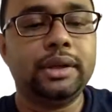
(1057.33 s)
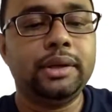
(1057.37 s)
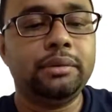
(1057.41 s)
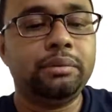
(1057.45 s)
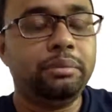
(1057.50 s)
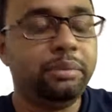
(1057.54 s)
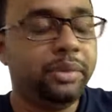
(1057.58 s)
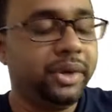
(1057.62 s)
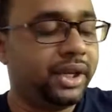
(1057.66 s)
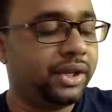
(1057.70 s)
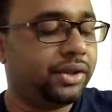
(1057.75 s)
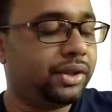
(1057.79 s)

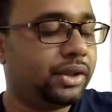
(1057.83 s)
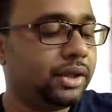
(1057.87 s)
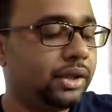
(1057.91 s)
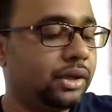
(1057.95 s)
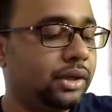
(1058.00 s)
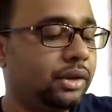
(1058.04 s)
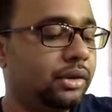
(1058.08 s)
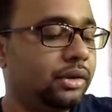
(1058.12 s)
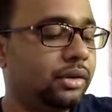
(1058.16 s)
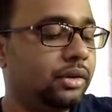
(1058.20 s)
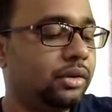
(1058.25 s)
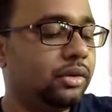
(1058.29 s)
myth.
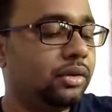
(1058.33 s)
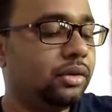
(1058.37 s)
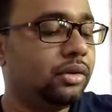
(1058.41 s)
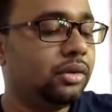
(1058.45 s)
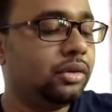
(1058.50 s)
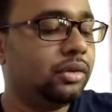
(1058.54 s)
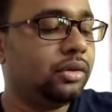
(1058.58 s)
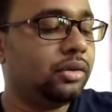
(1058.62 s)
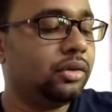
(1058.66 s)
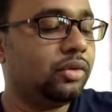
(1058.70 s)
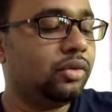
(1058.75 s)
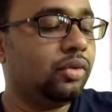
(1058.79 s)

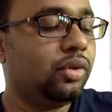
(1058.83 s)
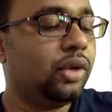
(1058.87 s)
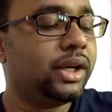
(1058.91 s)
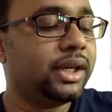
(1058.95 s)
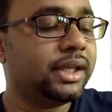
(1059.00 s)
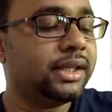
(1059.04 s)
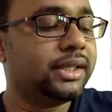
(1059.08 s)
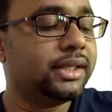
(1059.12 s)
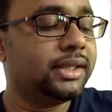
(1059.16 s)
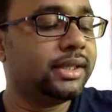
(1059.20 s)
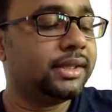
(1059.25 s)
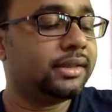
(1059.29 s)
What
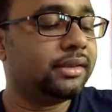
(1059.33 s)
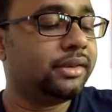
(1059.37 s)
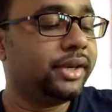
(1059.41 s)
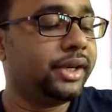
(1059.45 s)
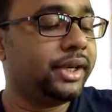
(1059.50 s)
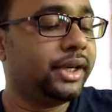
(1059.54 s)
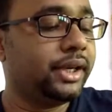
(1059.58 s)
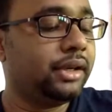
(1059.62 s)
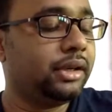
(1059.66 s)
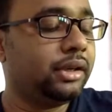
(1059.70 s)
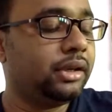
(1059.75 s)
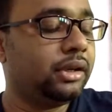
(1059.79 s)
is his
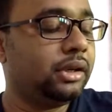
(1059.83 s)
reading?